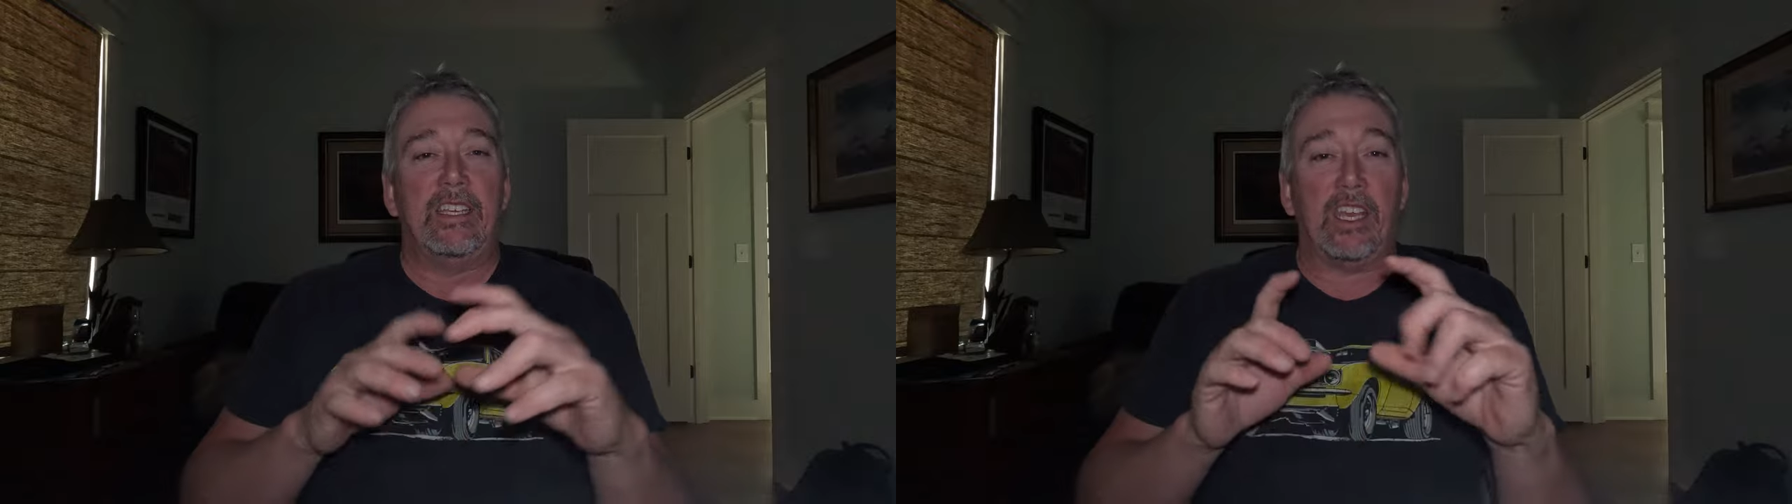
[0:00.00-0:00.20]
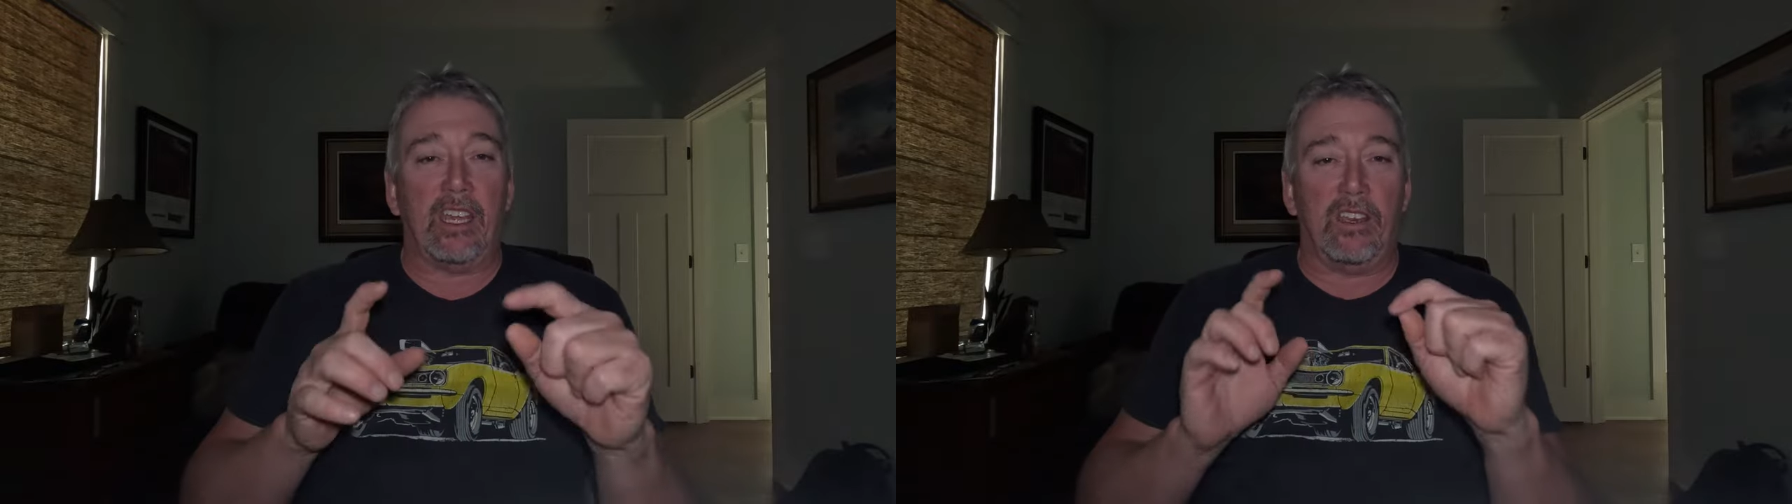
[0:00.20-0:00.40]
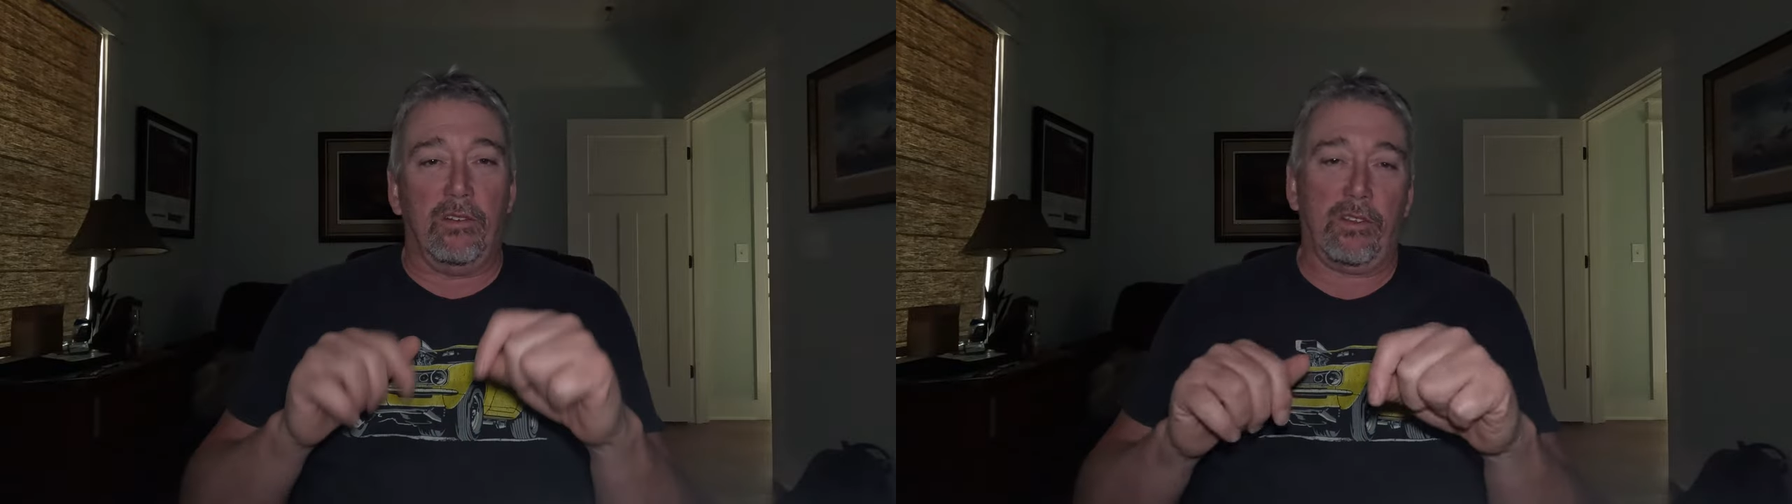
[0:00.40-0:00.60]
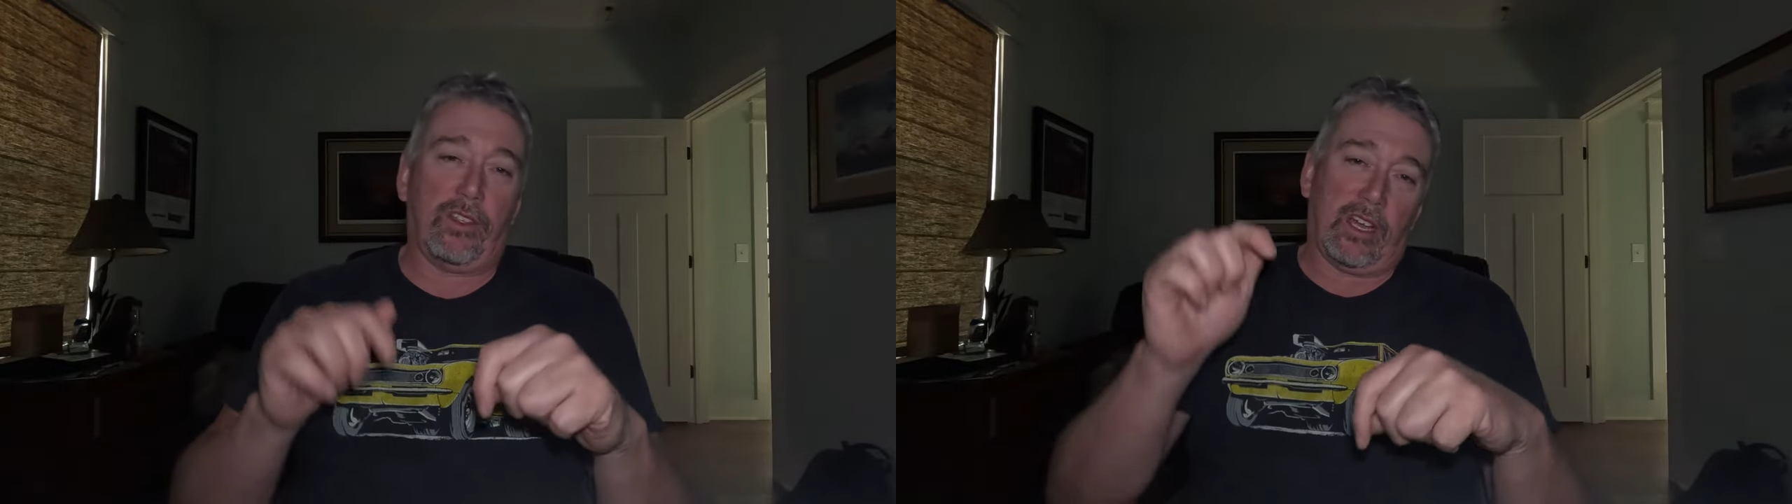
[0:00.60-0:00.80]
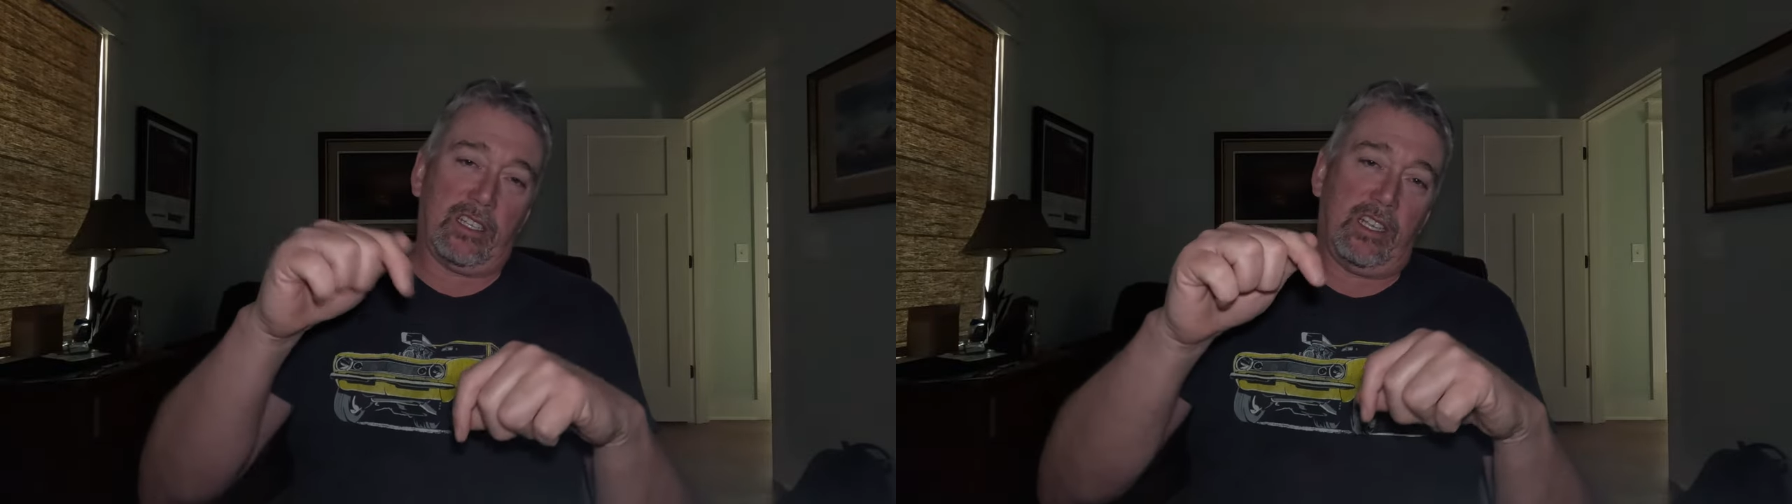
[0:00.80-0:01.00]
to get your
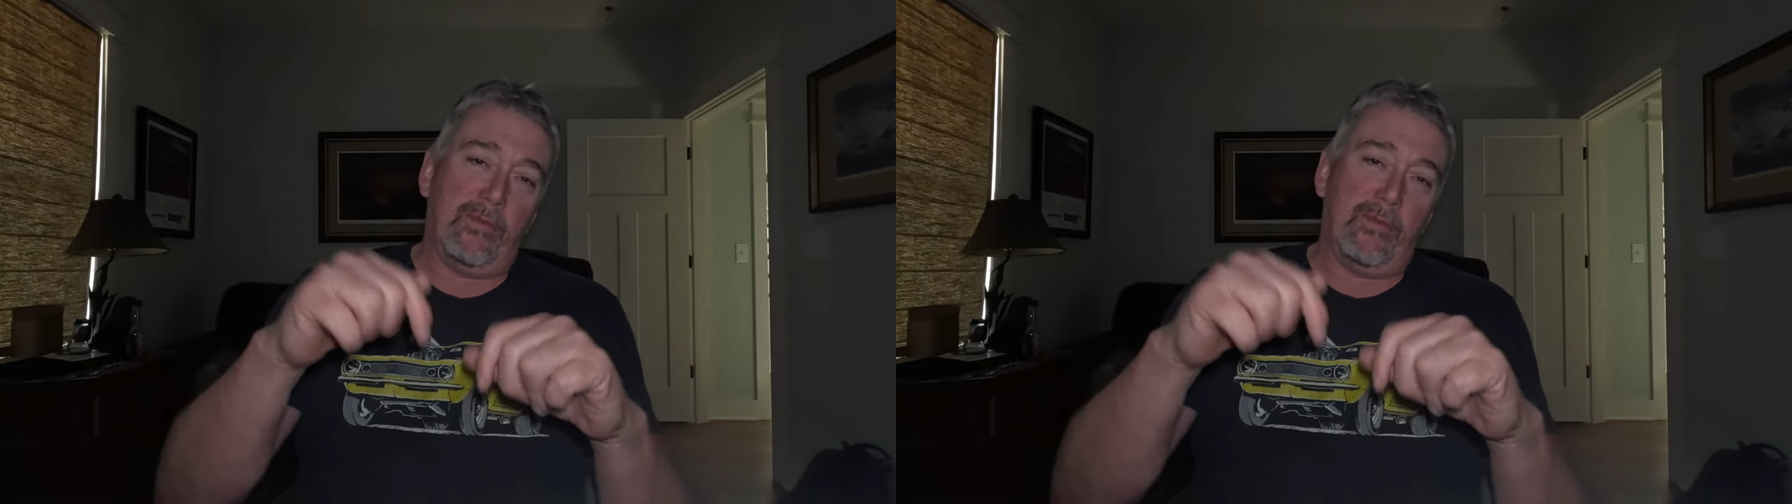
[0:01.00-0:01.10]
thoughts.